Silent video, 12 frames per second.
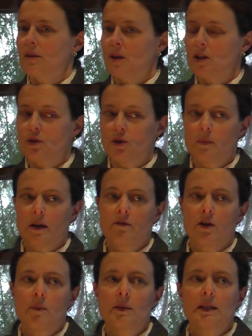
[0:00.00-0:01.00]
I'm not talking about
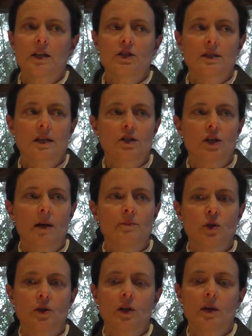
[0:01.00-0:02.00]
environment legislation, I'm
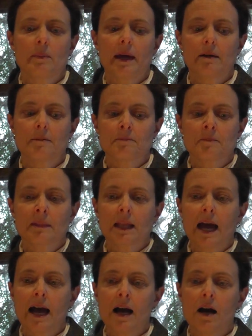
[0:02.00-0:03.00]
talking about
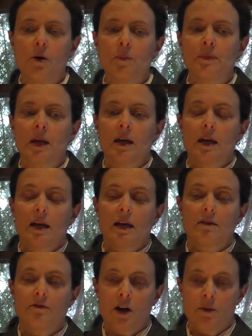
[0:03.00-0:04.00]
how
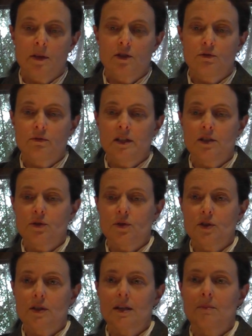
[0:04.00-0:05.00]
environmental
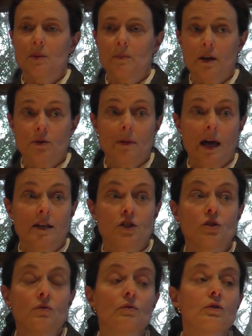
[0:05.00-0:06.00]
resources can be better
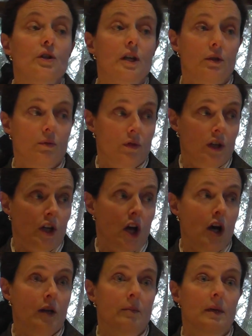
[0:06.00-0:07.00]
managed through looking through the
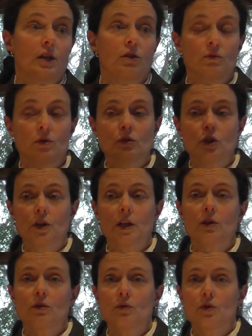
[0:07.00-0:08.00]
economy, through
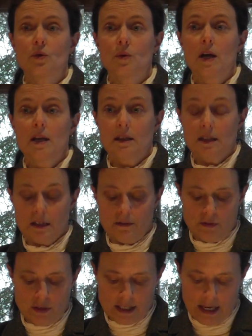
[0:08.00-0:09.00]
looking through the
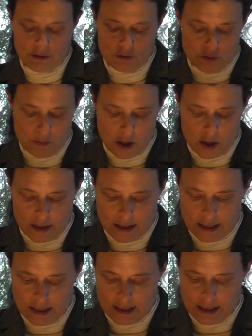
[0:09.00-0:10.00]
different sectoral
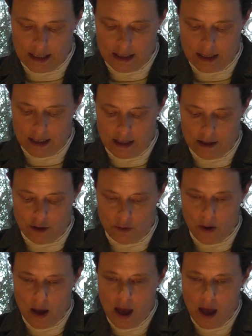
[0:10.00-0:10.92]
policies in the EU.